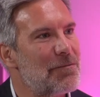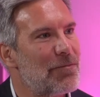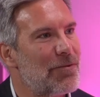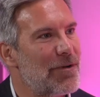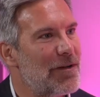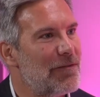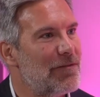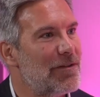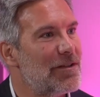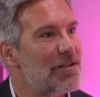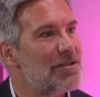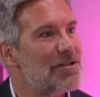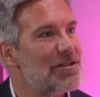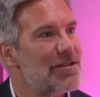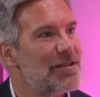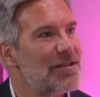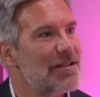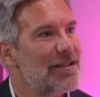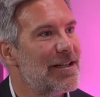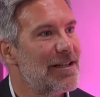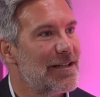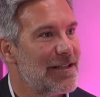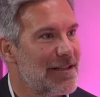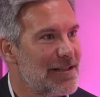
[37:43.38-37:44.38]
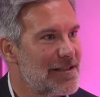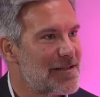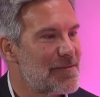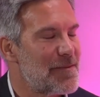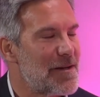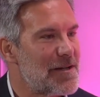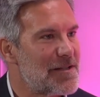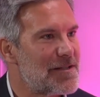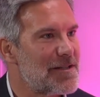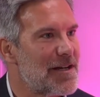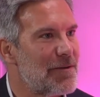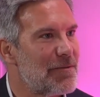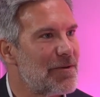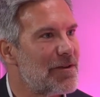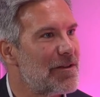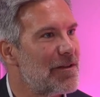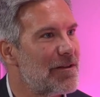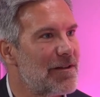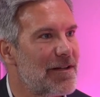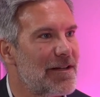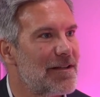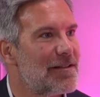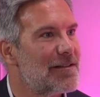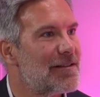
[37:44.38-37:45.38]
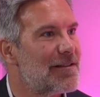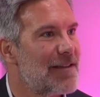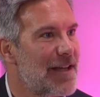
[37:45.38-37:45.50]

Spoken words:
privilege getting to spend time with you today.